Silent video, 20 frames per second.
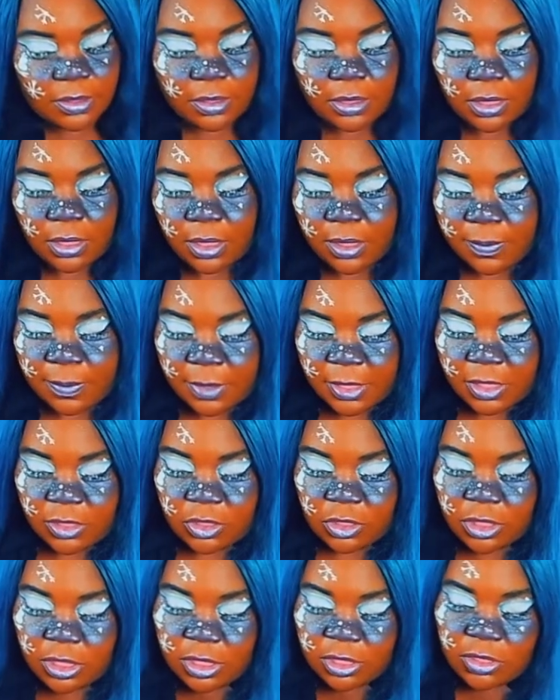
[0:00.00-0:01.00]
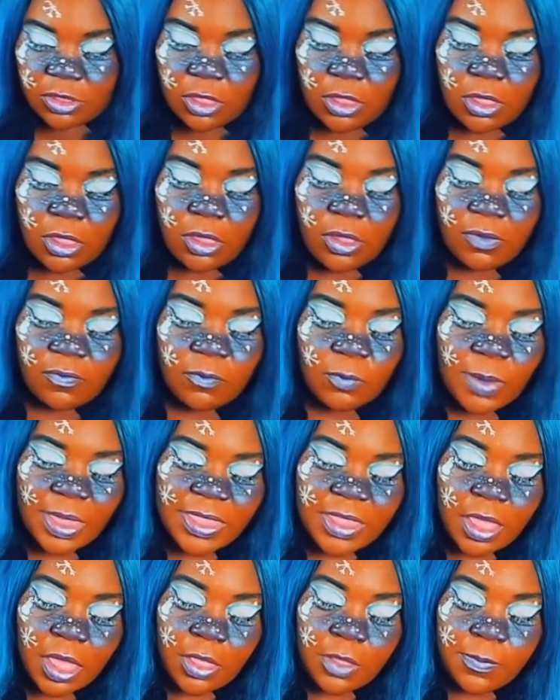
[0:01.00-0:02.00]
I apologize. I've
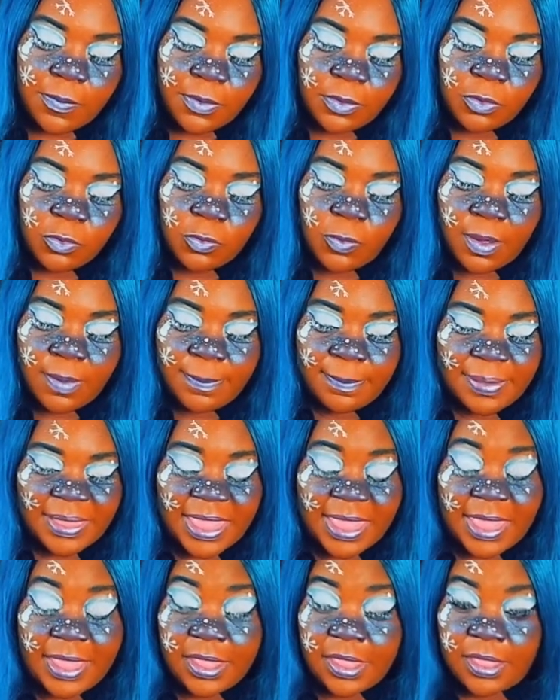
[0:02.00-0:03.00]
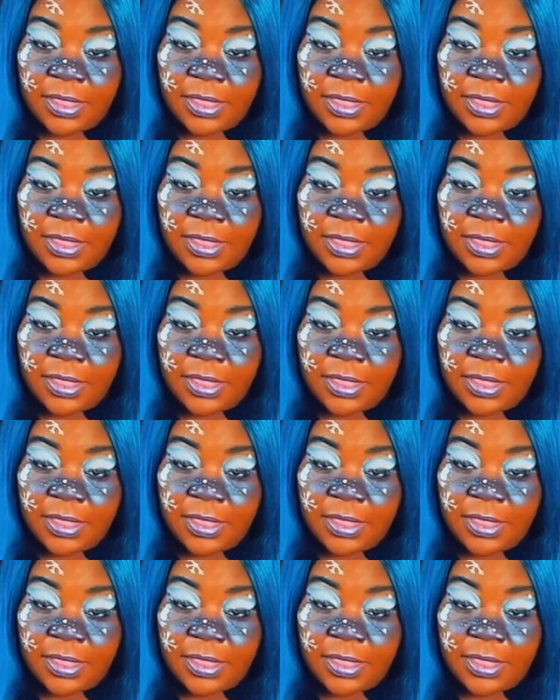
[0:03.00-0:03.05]
already opened one black.